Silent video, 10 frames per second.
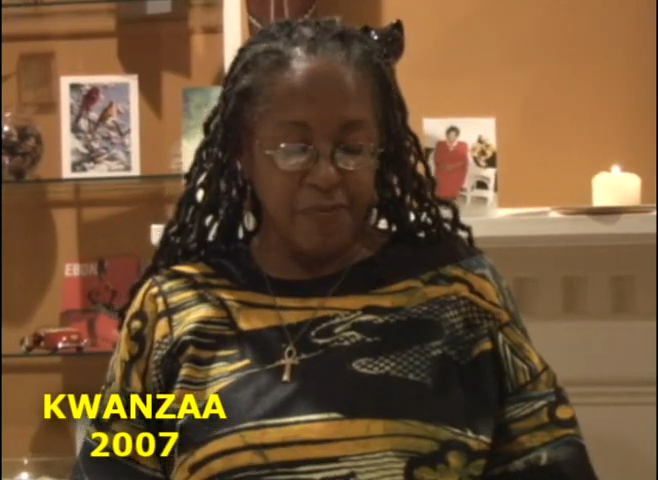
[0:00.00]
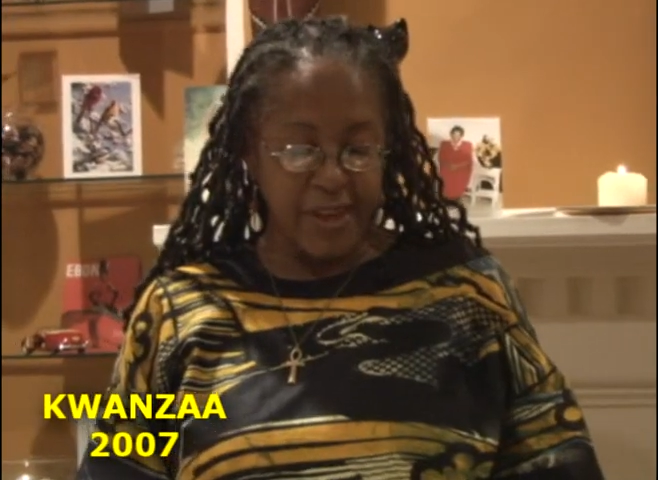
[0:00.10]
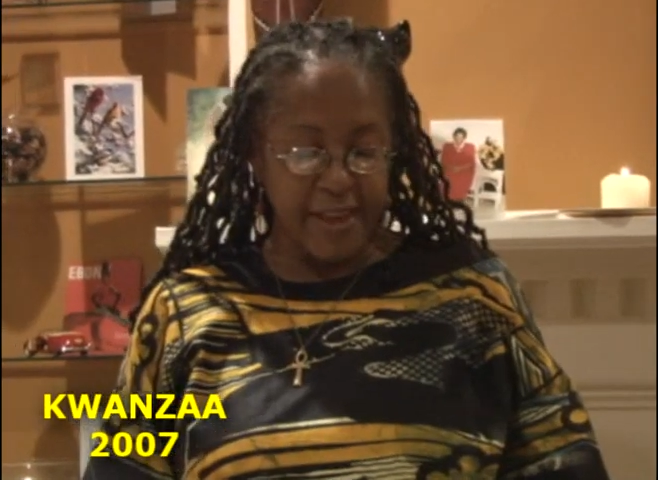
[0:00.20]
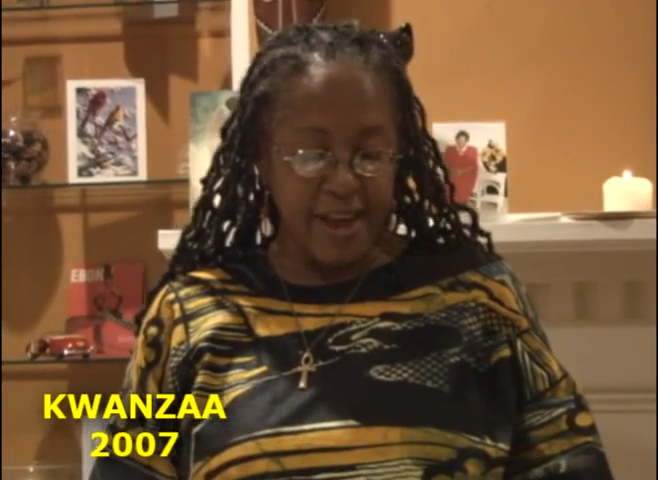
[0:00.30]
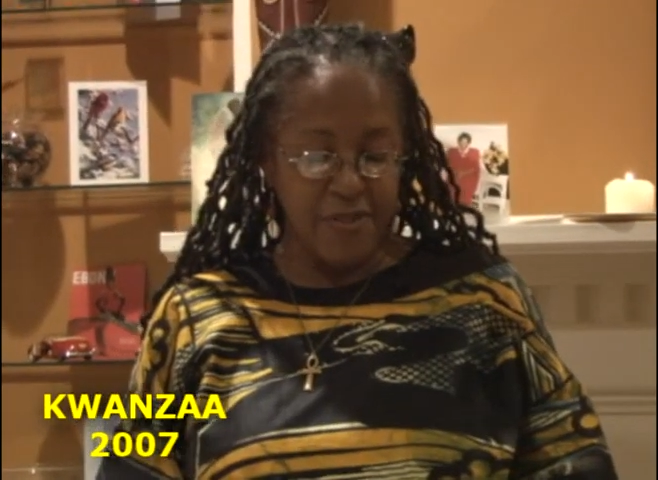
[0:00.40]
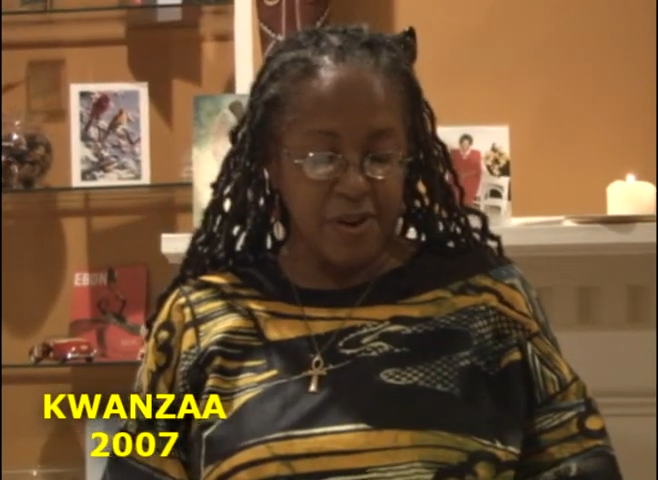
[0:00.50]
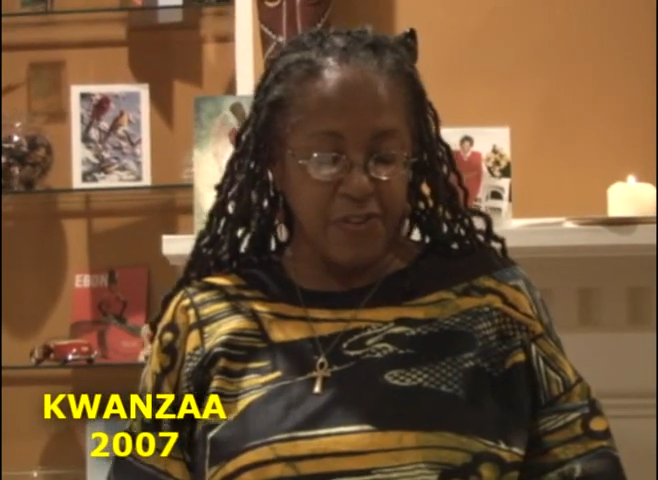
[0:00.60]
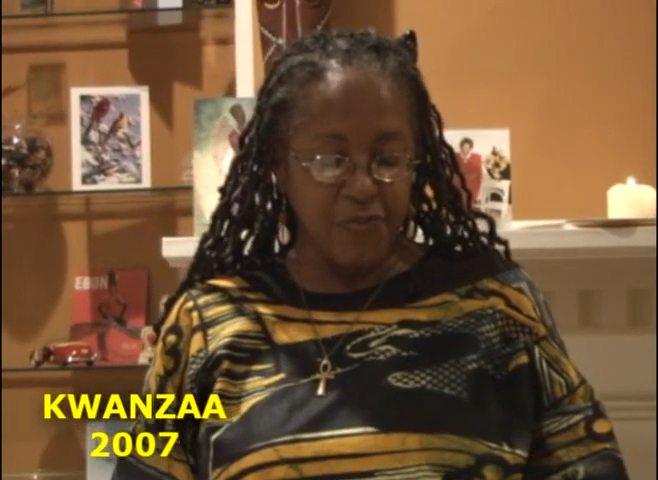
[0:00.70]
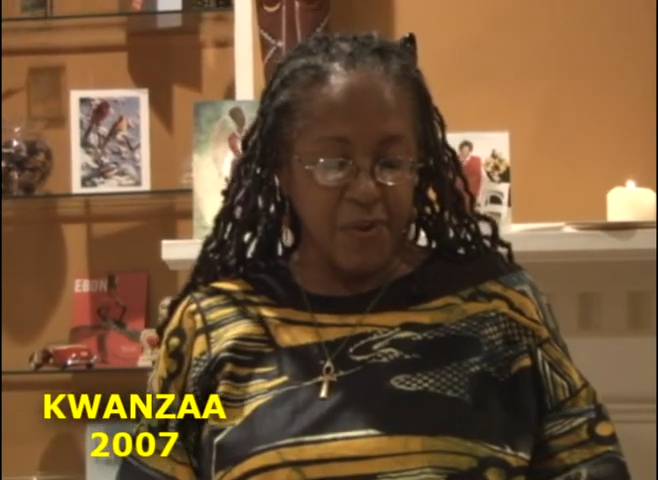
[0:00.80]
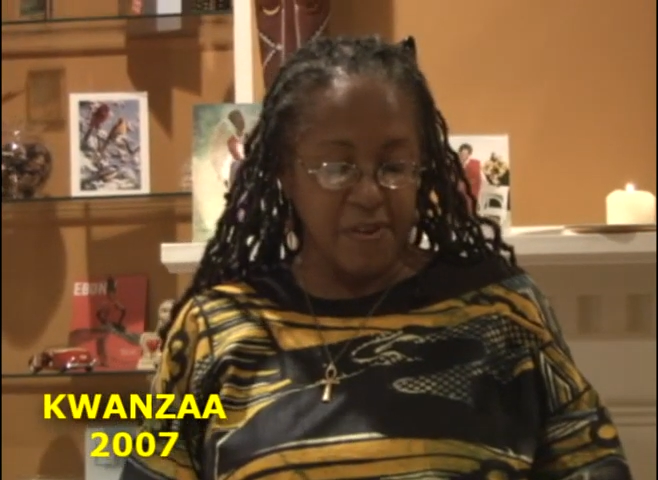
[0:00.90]
of
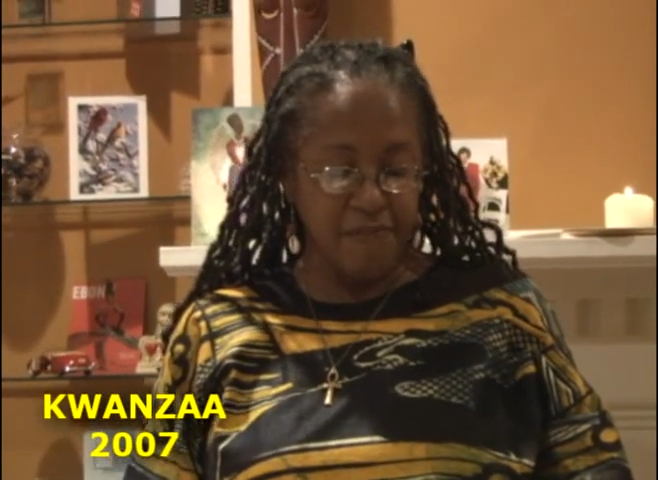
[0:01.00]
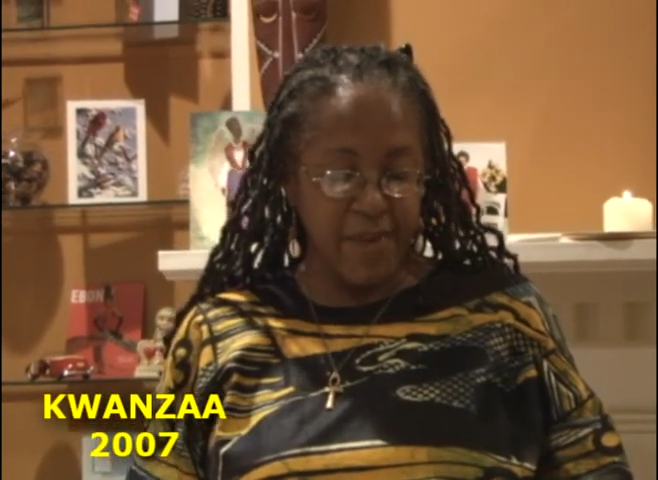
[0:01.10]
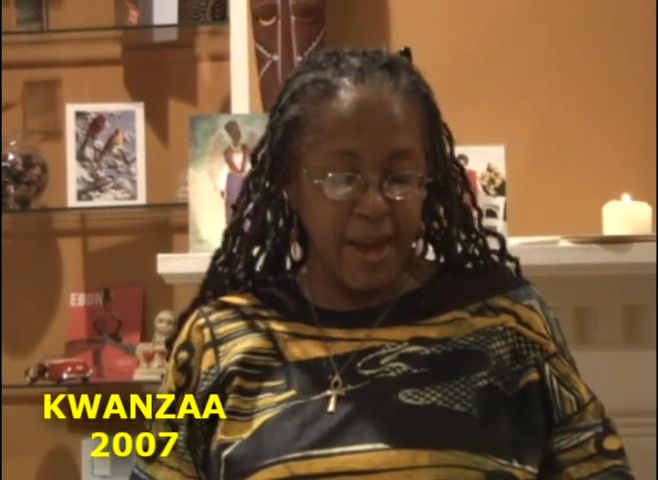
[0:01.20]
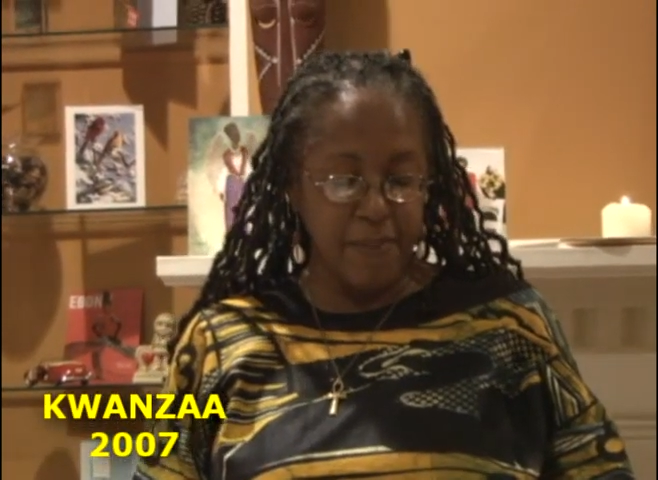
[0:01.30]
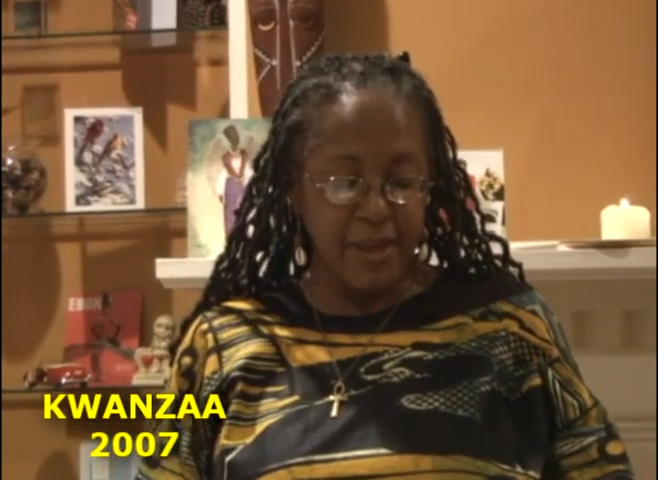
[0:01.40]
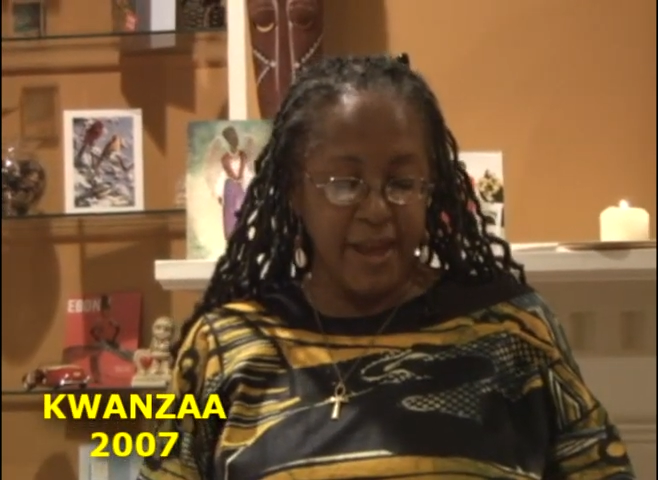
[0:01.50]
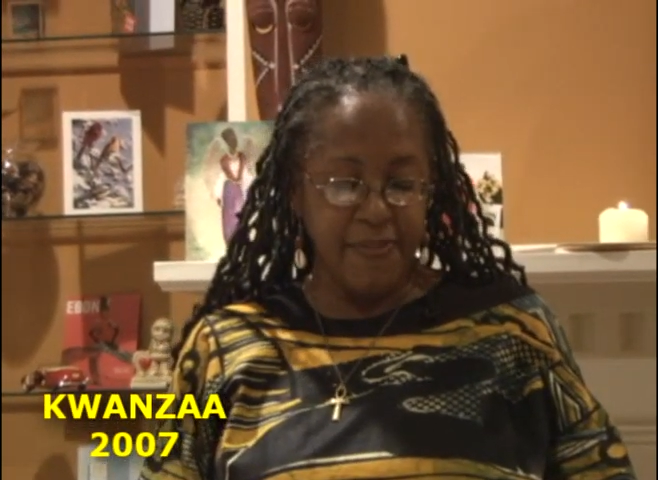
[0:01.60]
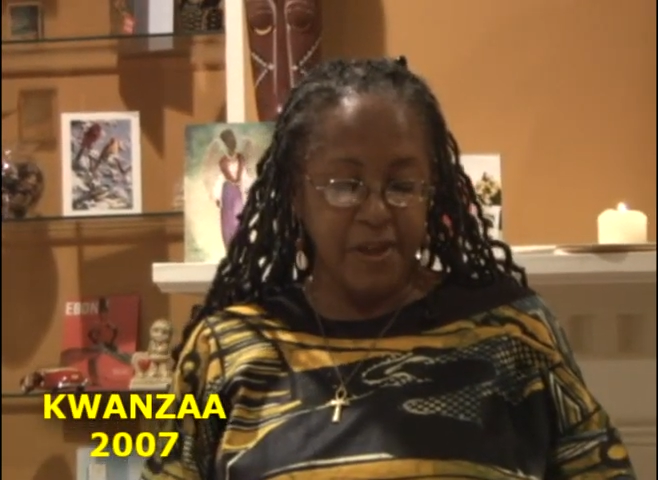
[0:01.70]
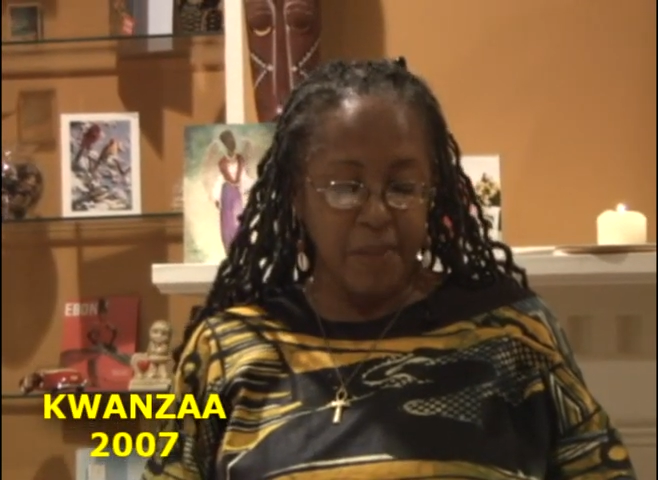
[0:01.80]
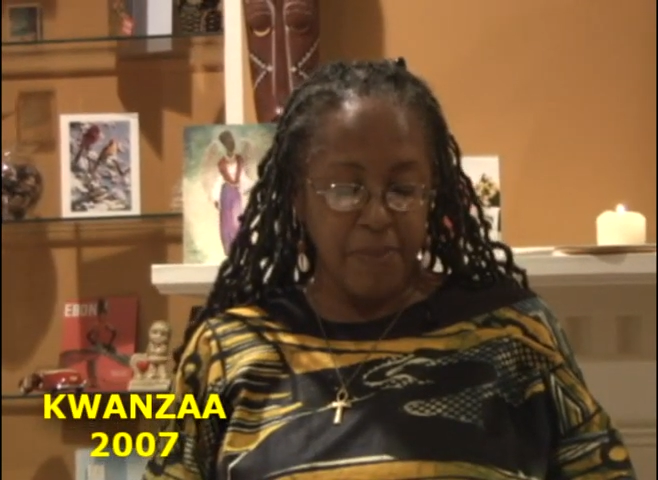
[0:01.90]
togetherness for the family
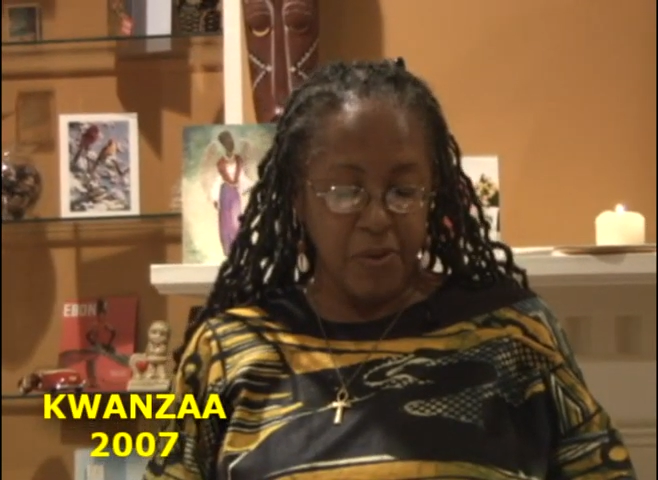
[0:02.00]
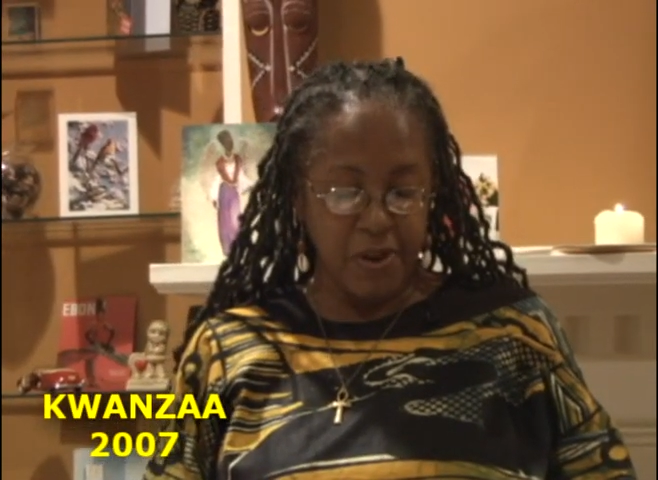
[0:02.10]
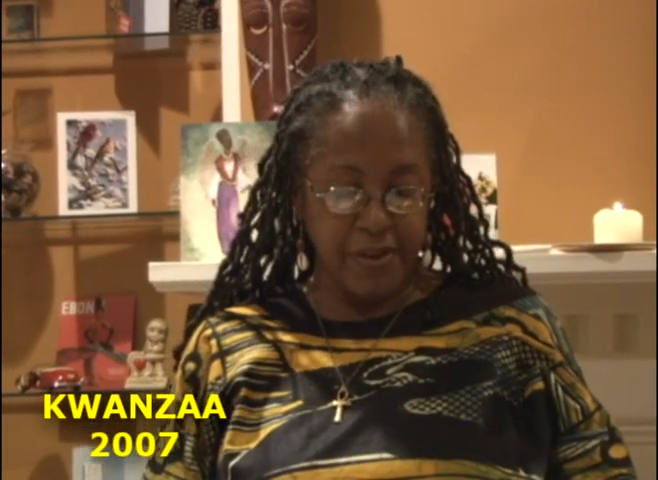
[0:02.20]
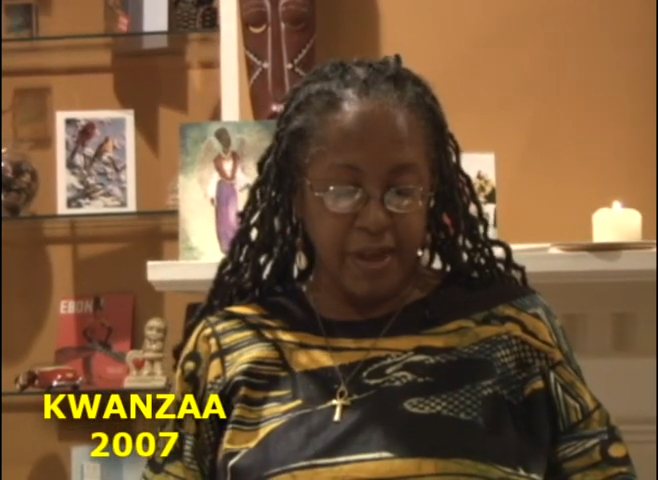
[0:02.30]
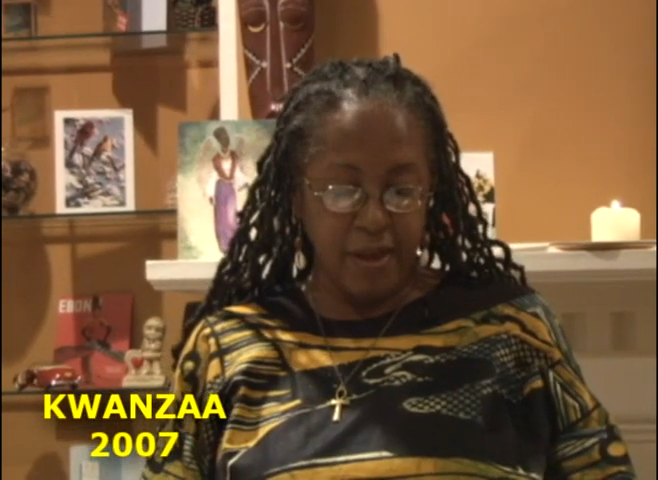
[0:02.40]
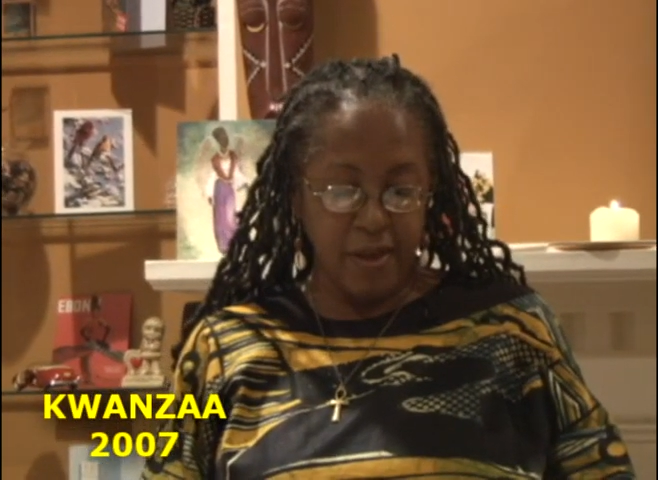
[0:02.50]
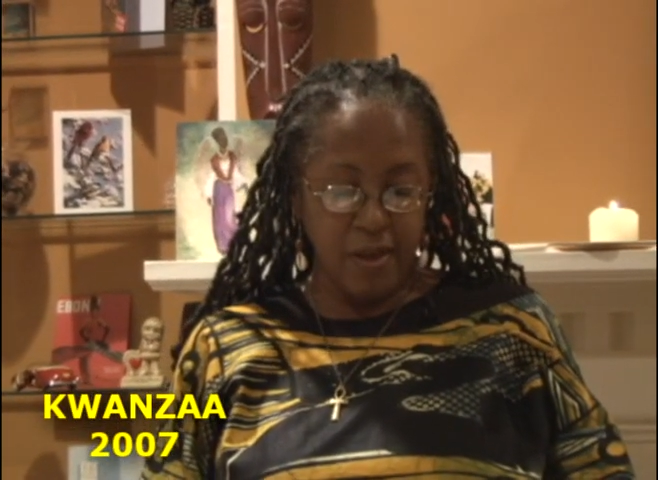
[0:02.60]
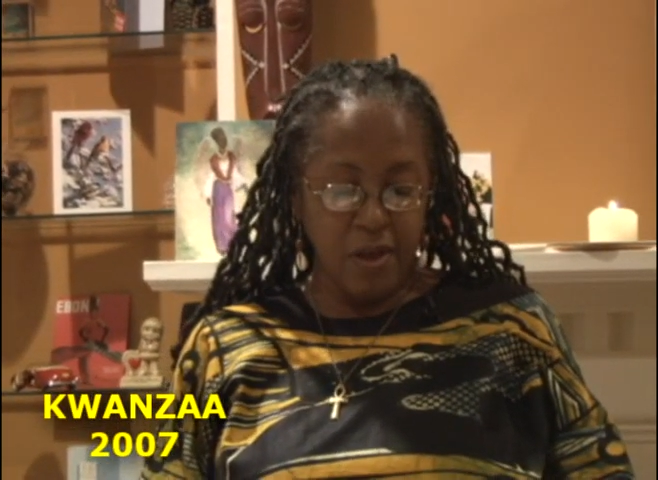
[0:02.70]
and the community,